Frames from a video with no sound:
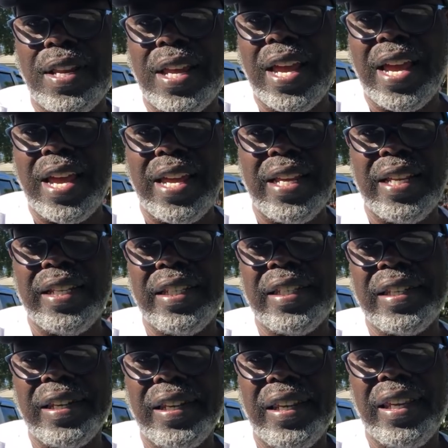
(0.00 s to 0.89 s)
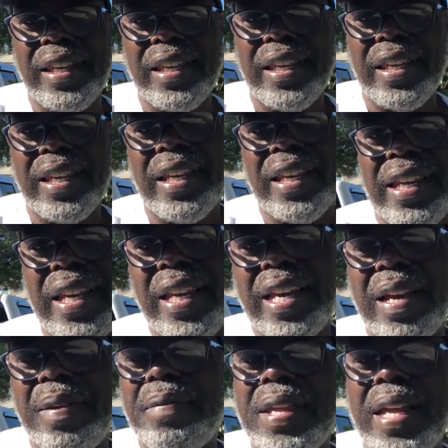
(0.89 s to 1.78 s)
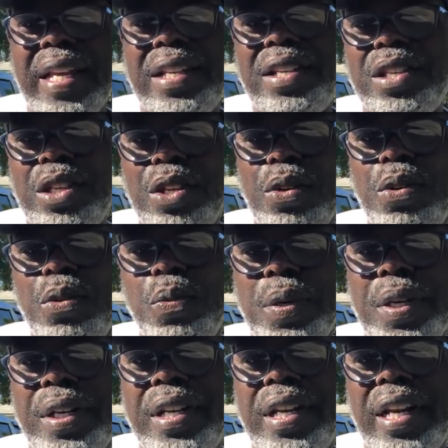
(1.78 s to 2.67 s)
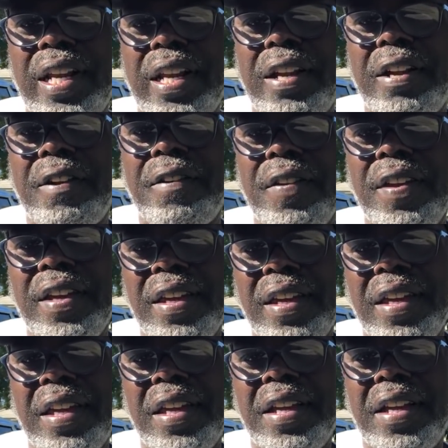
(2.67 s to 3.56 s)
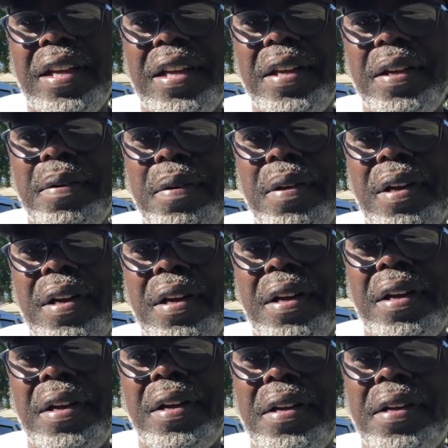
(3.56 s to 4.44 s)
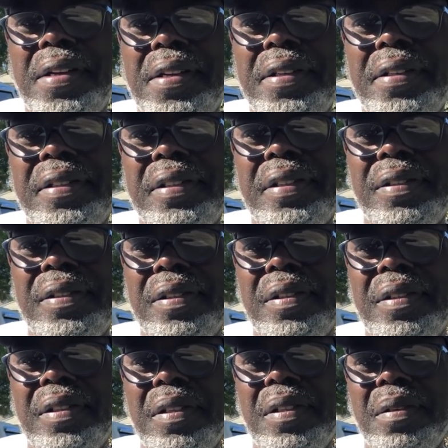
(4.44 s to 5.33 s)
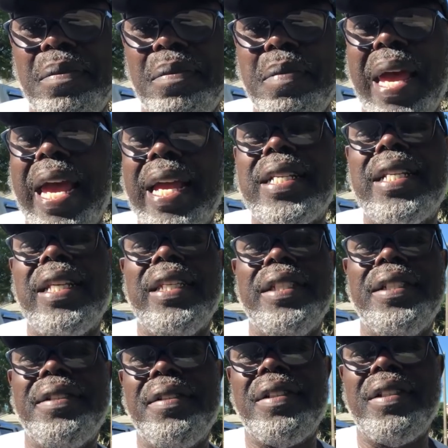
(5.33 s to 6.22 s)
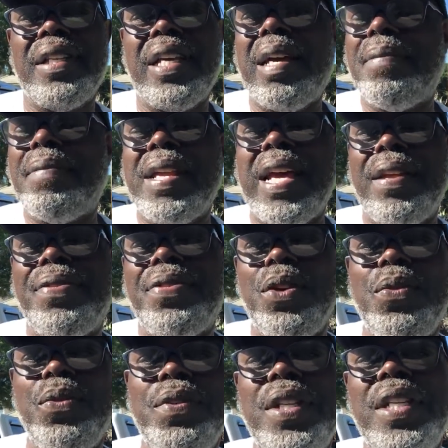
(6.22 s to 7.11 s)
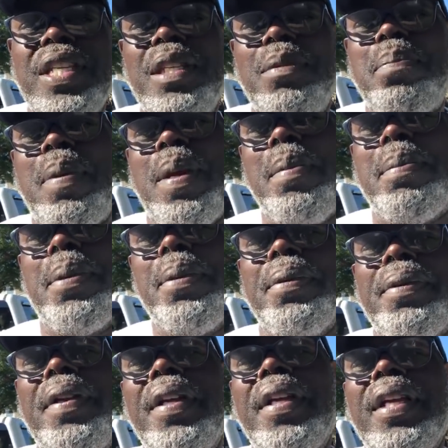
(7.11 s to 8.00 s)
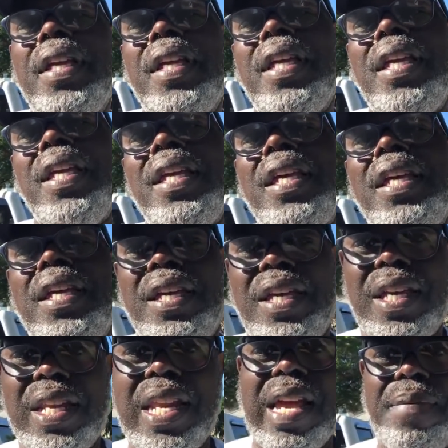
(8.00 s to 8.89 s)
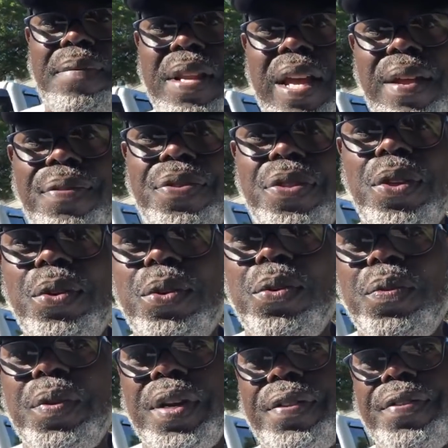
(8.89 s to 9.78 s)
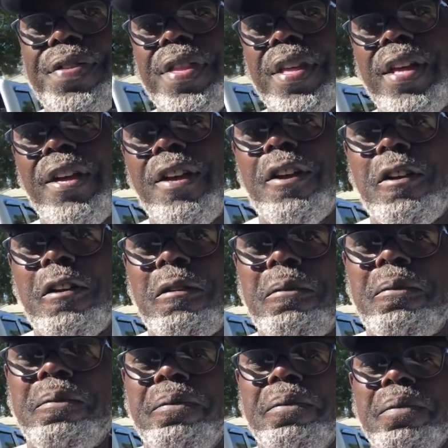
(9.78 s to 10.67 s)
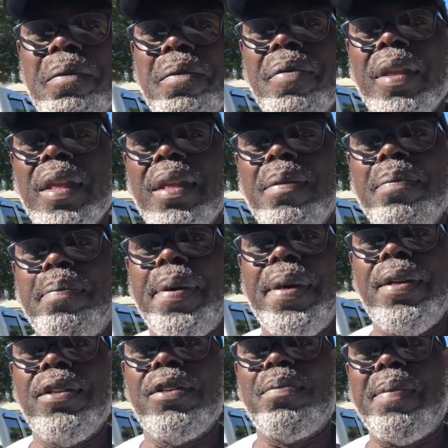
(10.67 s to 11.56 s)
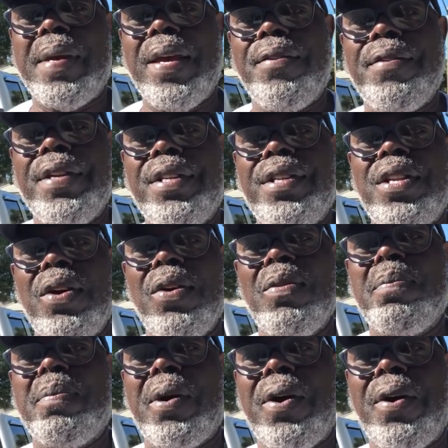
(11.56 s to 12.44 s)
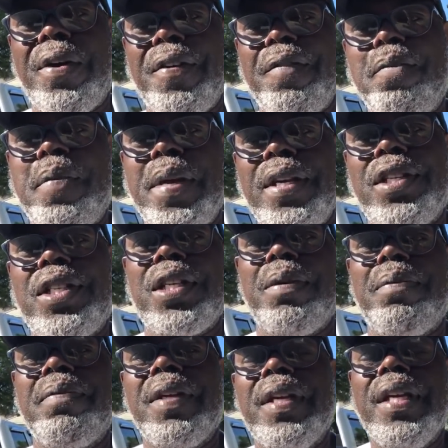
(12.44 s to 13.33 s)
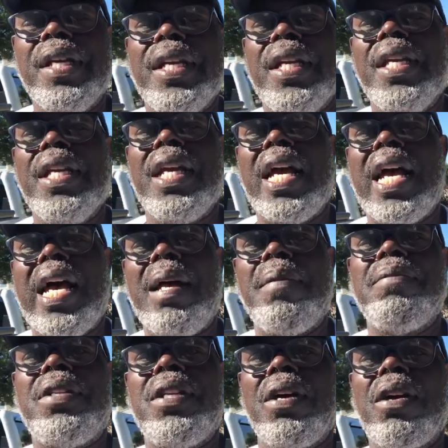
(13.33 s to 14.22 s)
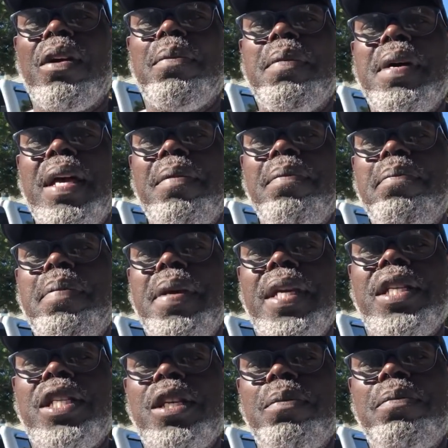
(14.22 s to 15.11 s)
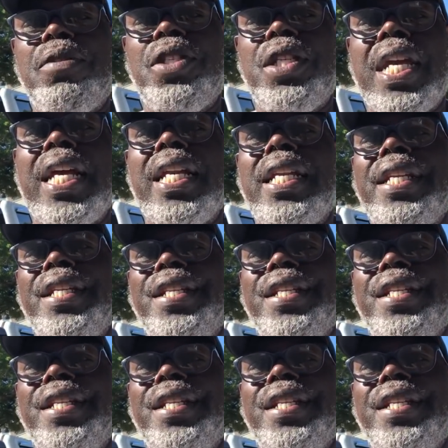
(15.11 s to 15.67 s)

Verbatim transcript: Hines. I'm not through with uh, uh, Macklin. I'm not through with these people. And I'm not through with uh, Pillsbury Doughboy Bishop, I'm talking about Bishop Jelly